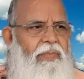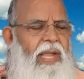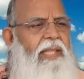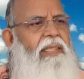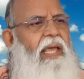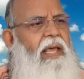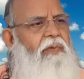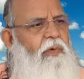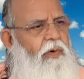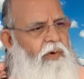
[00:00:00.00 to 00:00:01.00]
And
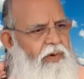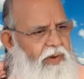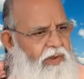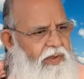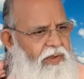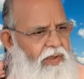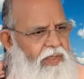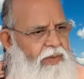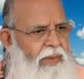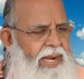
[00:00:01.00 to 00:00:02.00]
therefore,
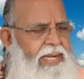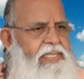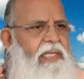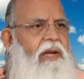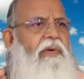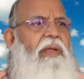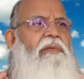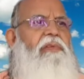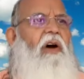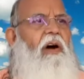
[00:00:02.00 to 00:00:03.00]
the mind
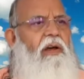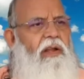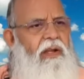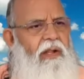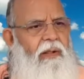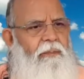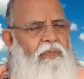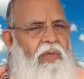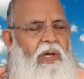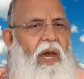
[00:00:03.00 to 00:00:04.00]
survives on
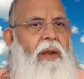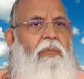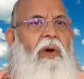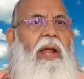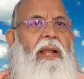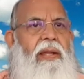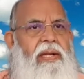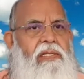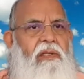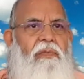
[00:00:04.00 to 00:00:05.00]
the
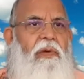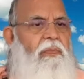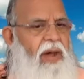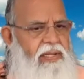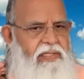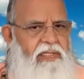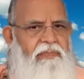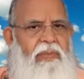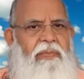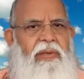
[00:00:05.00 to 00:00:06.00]
carbohydrates of the past
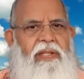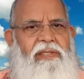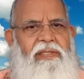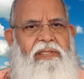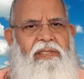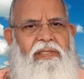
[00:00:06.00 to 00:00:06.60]
memories.